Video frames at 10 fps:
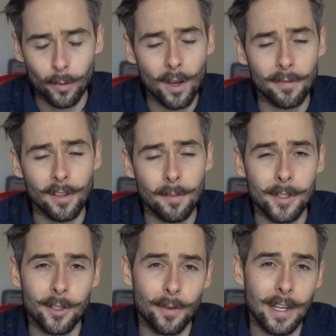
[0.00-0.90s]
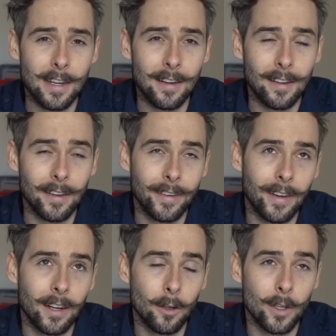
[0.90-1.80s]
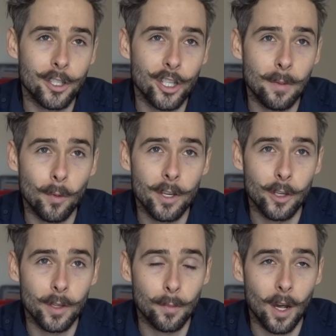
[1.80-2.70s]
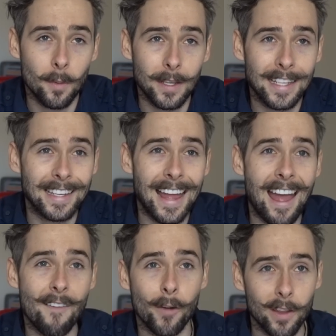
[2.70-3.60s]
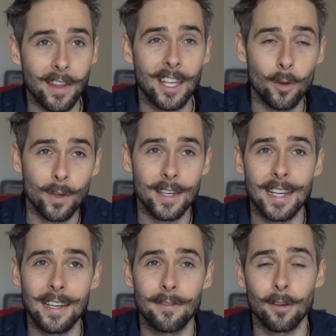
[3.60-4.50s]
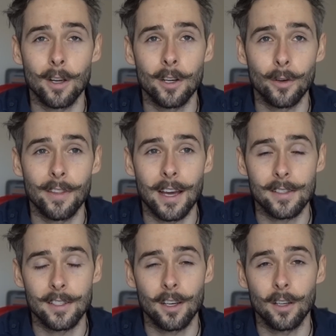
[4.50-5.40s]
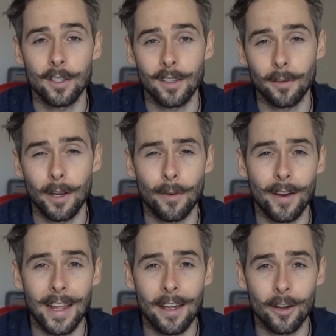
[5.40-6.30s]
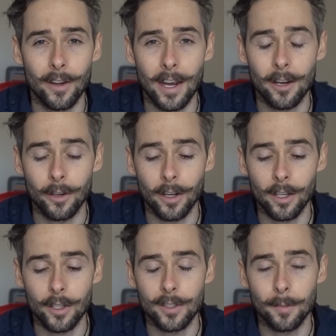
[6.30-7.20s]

Roughly between, I don't know, a cheap one you could probably get everything you would need for under $1,000, like right around $800, $900.